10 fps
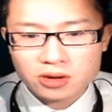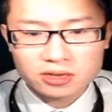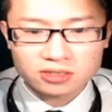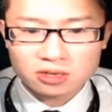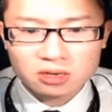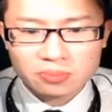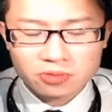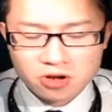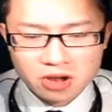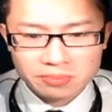It is not a
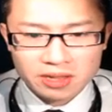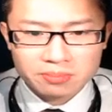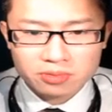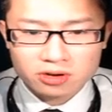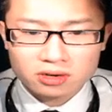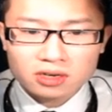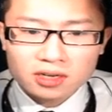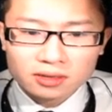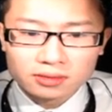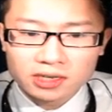prime number.
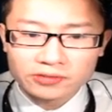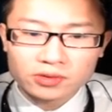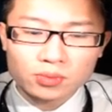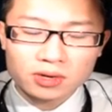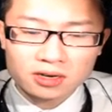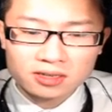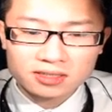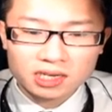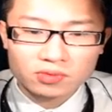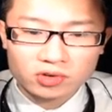Therefore, we're going to
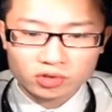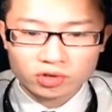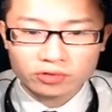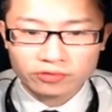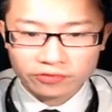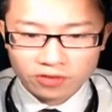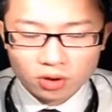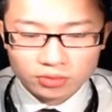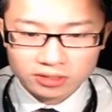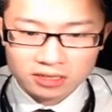say return
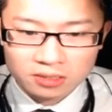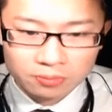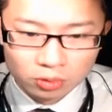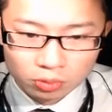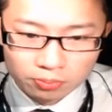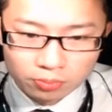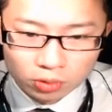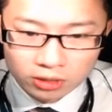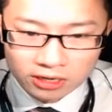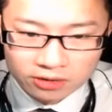false in the
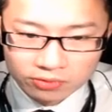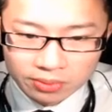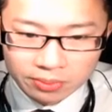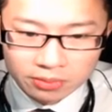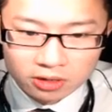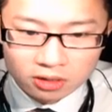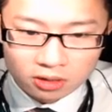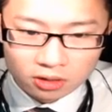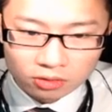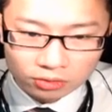boolean. Remember,
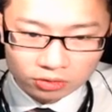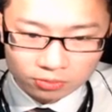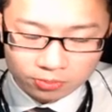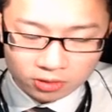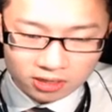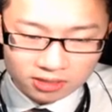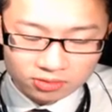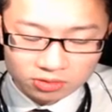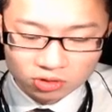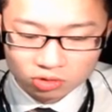boolean is
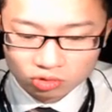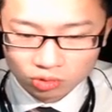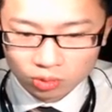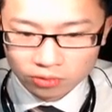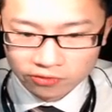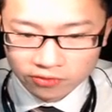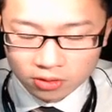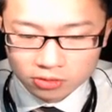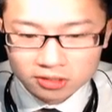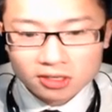return true or
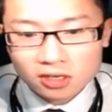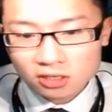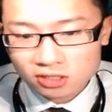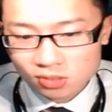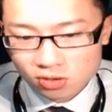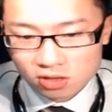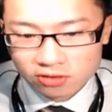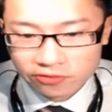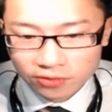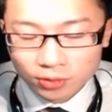false. So we got the
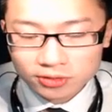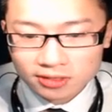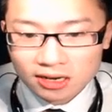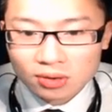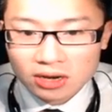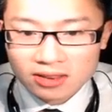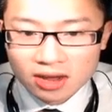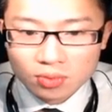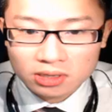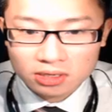false now, and now
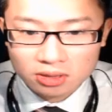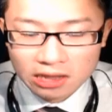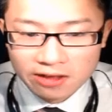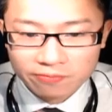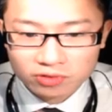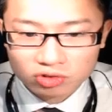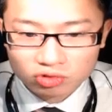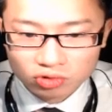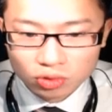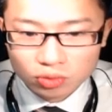we need to have the
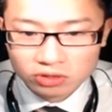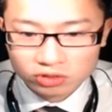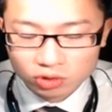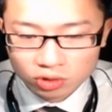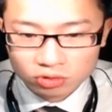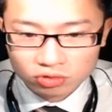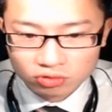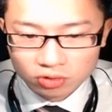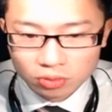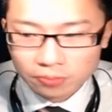true, return
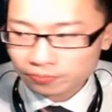true.